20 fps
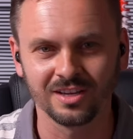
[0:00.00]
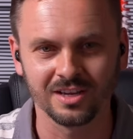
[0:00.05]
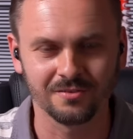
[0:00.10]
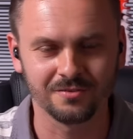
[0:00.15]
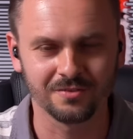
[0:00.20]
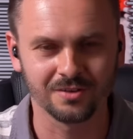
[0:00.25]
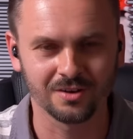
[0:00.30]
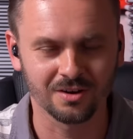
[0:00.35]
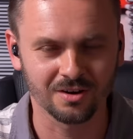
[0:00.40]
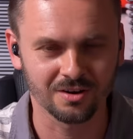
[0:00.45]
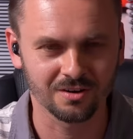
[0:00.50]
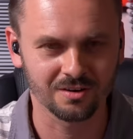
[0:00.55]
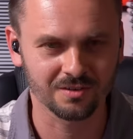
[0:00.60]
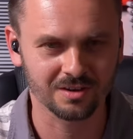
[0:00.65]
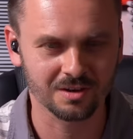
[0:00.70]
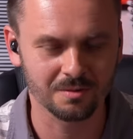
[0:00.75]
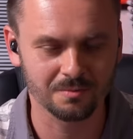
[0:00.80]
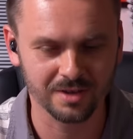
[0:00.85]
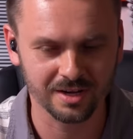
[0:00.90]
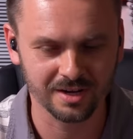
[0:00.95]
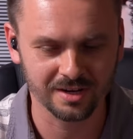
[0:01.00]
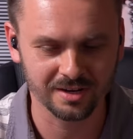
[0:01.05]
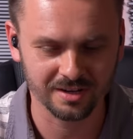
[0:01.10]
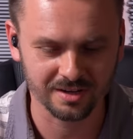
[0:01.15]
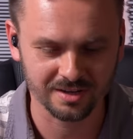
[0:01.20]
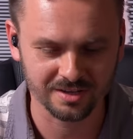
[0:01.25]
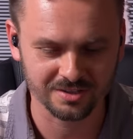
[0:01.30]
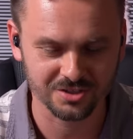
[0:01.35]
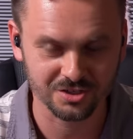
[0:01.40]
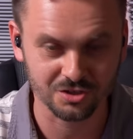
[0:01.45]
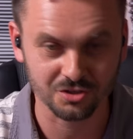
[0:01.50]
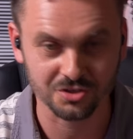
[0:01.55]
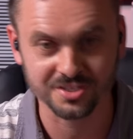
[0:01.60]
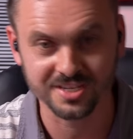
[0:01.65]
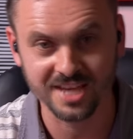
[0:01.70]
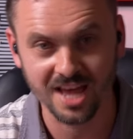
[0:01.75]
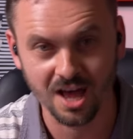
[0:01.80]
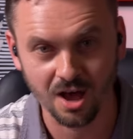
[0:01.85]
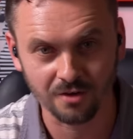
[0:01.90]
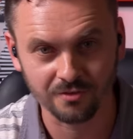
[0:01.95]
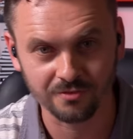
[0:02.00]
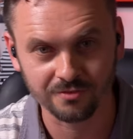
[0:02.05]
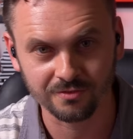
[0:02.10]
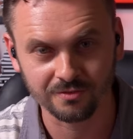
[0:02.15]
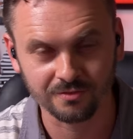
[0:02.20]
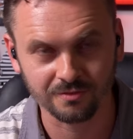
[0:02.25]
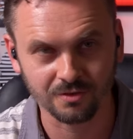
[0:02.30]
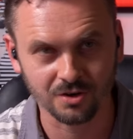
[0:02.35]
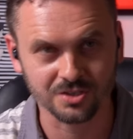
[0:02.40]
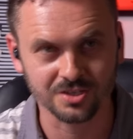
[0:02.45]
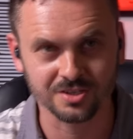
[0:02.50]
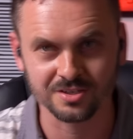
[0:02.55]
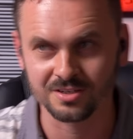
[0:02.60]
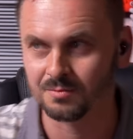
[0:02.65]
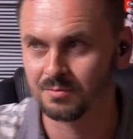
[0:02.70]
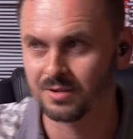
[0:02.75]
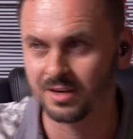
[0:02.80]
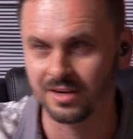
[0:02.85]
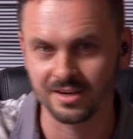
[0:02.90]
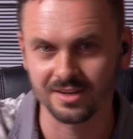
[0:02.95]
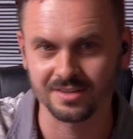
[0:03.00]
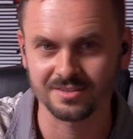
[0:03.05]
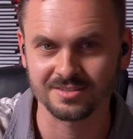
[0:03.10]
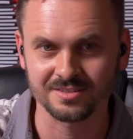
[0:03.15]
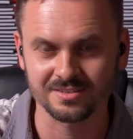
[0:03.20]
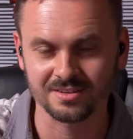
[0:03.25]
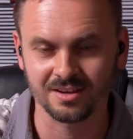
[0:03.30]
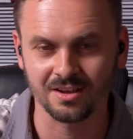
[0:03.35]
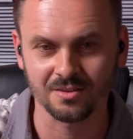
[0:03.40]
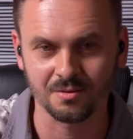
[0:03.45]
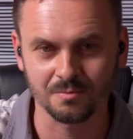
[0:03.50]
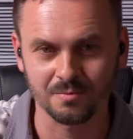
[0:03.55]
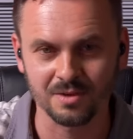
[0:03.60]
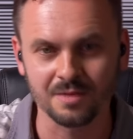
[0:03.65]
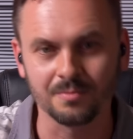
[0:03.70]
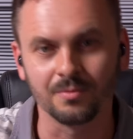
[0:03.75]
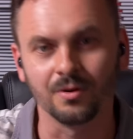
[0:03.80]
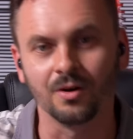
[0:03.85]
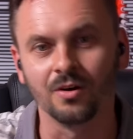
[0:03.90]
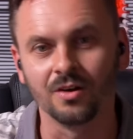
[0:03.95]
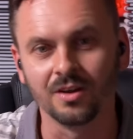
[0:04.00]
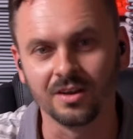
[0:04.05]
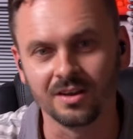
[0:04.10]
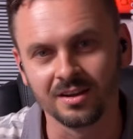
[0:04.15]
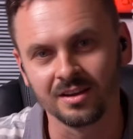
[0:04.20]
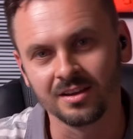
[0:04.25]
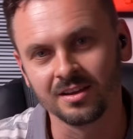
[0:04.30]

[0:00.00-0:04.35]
if you're competing against yourself versus competing against other people,